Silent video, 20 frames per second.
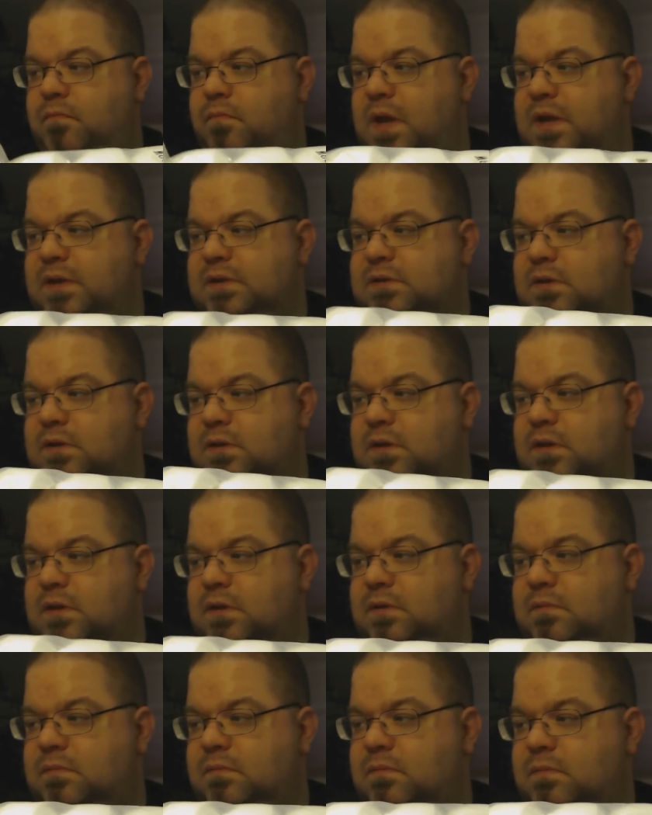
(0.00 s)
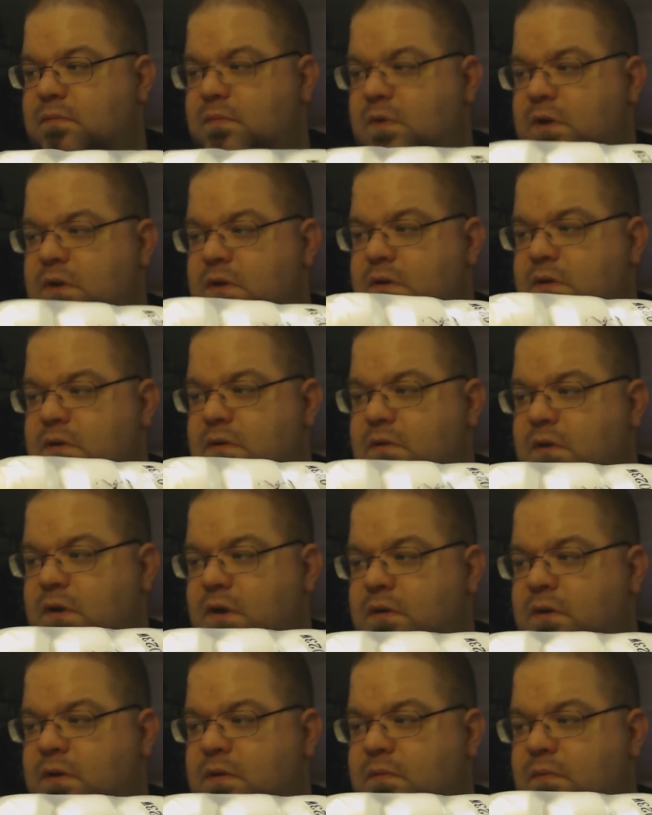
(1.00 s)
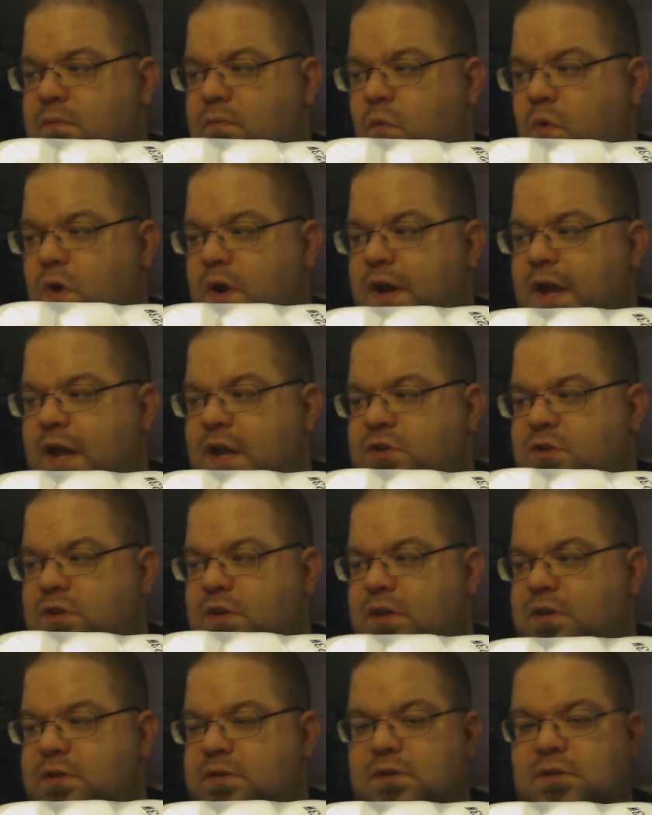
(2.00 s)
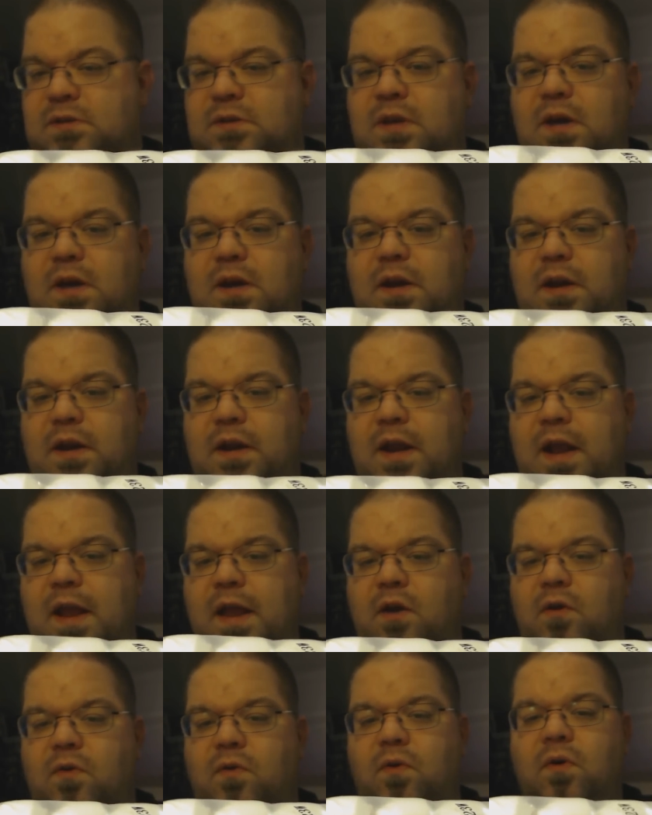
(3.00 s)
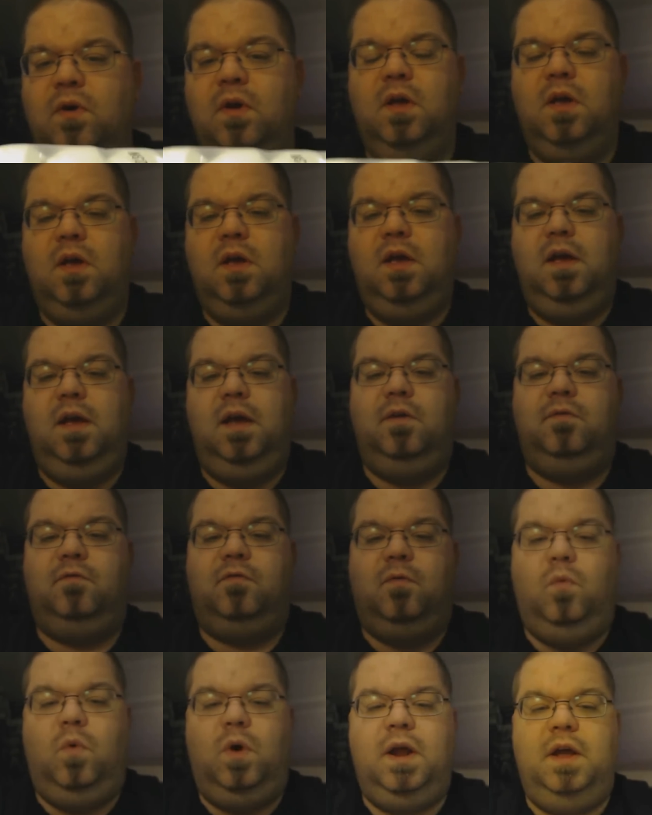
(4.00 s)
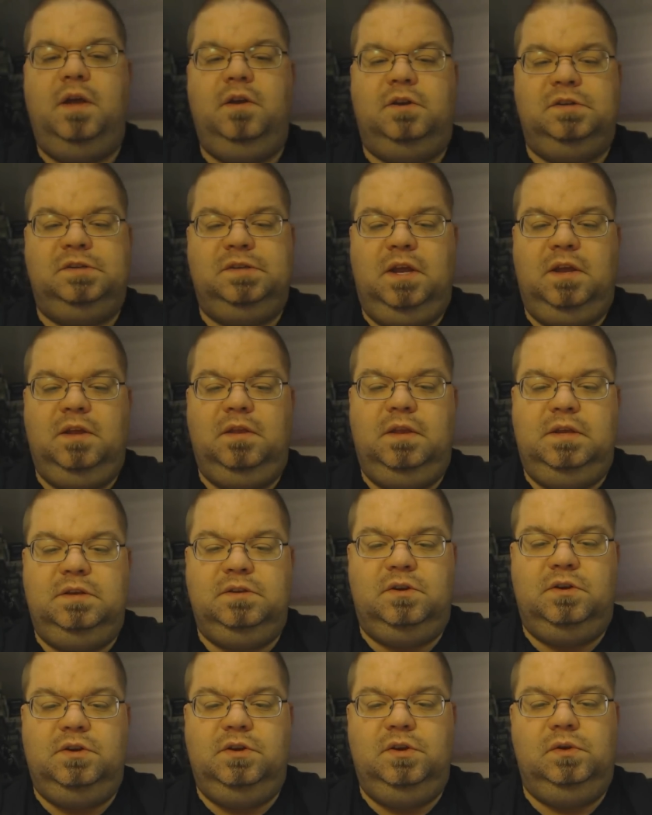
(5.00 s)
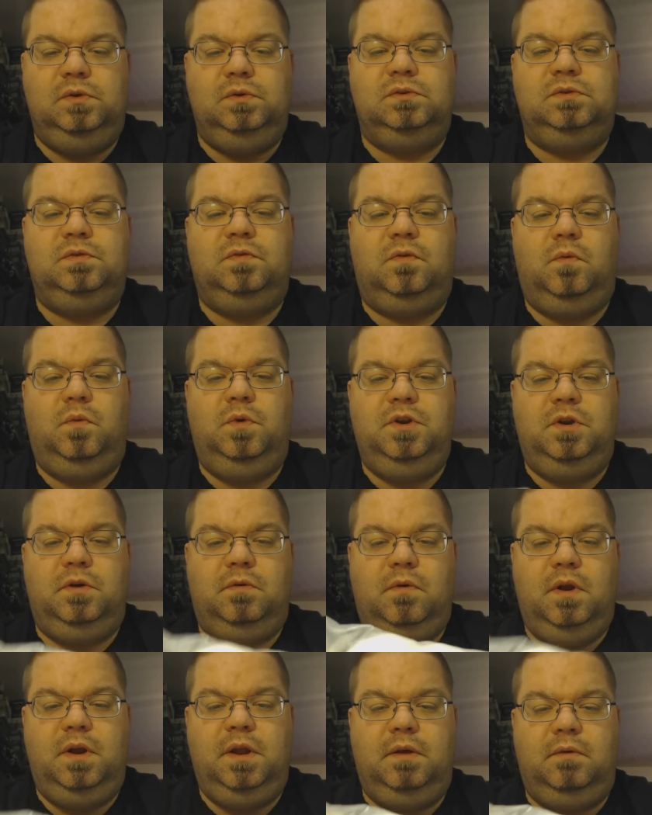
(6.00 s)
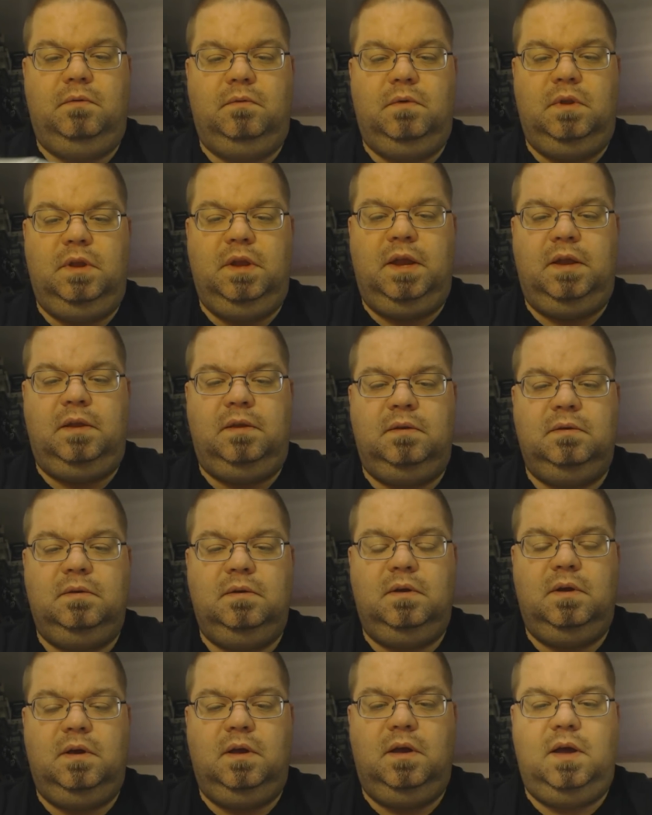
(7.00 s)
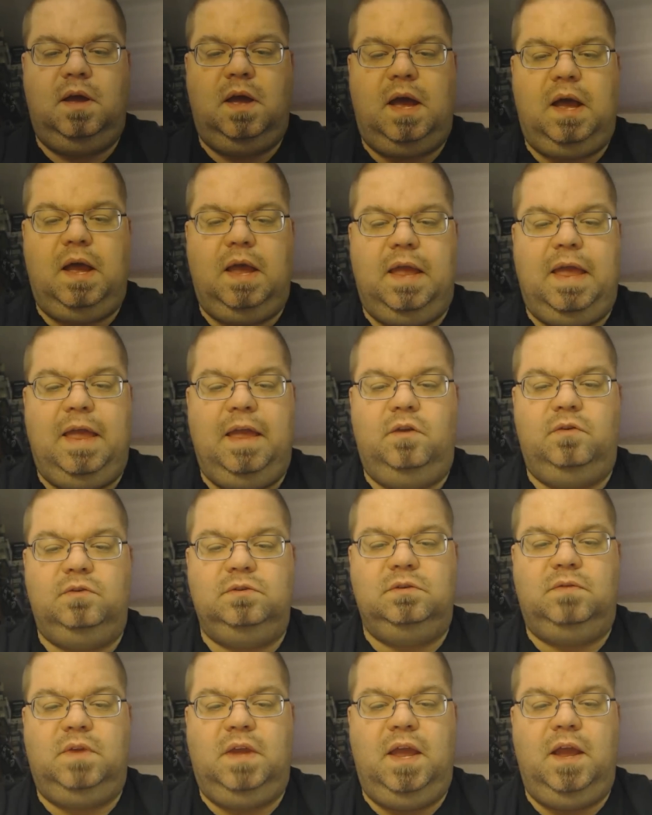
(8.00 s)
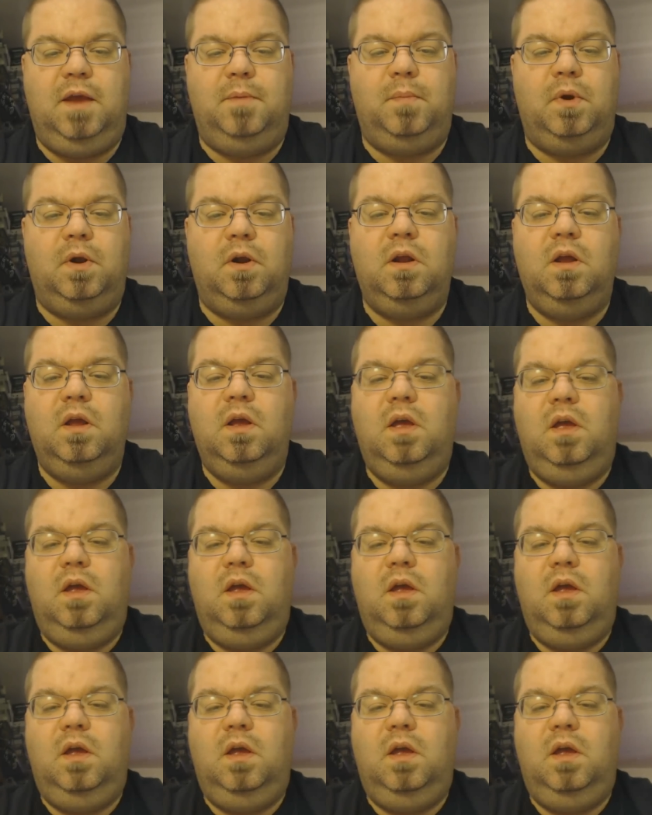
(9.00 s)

basically they're one edge of these is cut at an angle, and from what I understand, these are used for when you're running really high angles of camber.